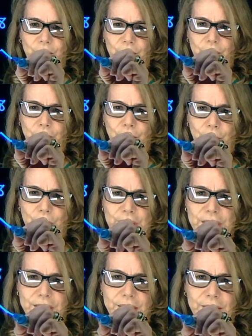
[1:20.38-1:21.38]

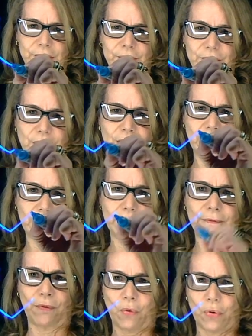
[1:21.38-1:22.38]
three here,
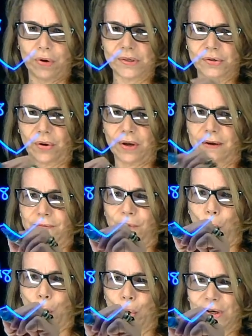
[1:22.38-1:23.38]
4. So I have
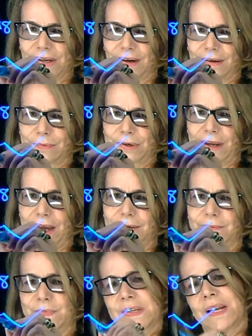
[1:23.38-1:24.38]
4 carbon
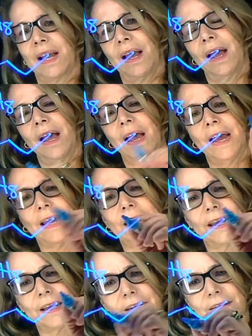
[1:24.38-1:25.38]
atoms.
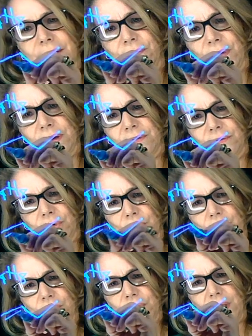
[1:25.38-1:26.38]
And if I
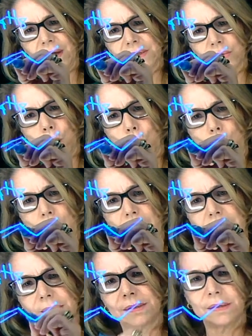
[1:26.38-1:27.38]
draw, that's
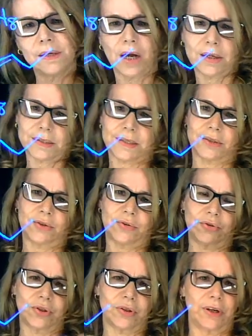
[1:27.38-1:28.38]
one
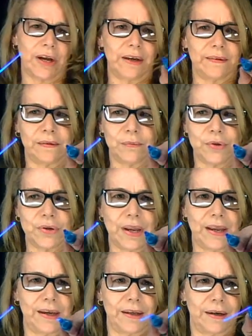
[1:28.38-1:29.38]
constitutional isomer,
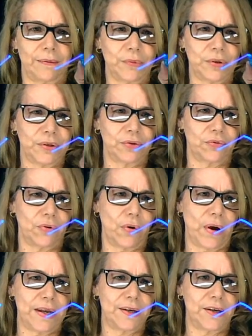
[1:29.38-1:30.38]
and I'm going to draw
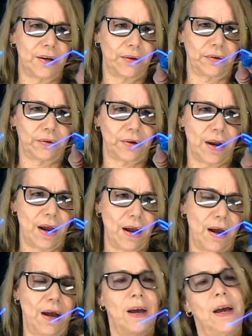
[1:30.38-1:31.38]
another.
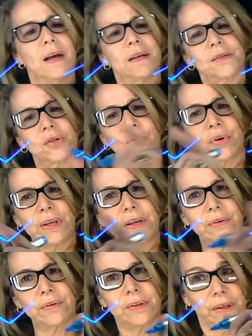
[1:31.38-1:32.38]
So
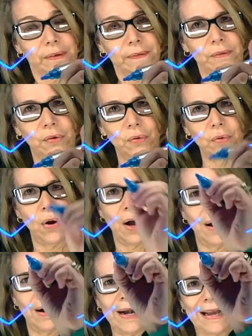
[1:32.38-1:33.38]
here, these two
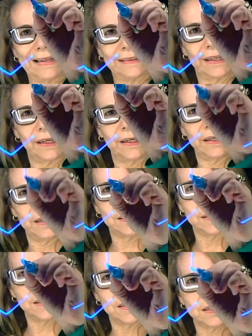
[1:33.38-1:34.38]
are
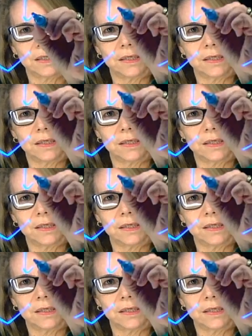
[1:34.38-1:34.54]
alkenes